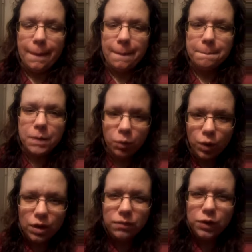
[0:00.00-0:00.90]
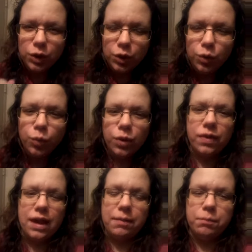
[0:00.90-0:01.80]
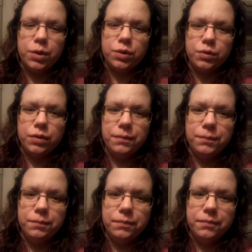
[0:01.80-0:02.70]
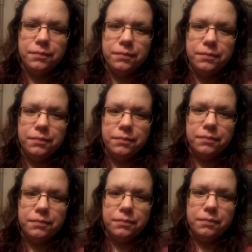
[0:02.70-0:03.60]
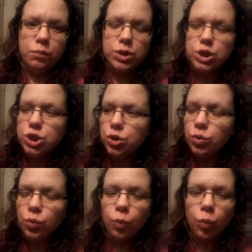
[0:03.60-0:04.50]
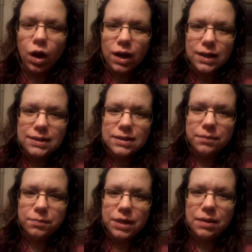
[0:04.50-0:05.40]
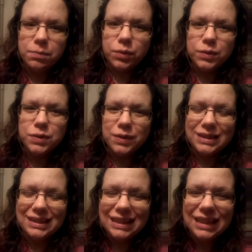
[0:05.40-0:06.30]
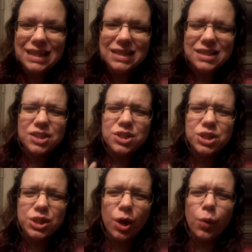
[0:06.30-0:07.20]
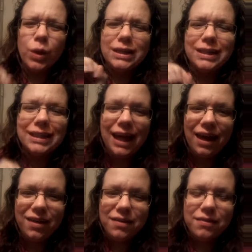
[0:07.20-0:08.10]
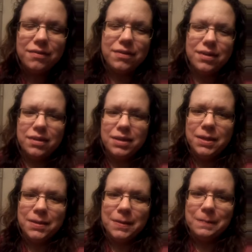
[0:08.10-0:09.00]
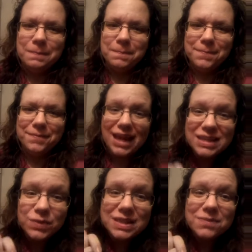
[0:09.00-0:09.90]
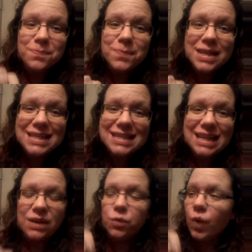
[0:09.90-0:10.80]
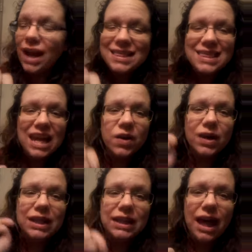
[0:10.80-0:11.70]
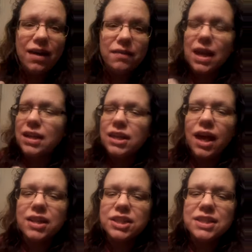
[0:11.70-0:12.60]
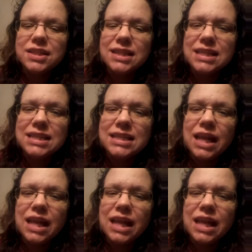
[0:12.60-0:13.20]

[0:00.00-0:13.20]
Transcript: But what if you were that murderer? Would you want people to at least show love? That's what's missing right there love. And not just this,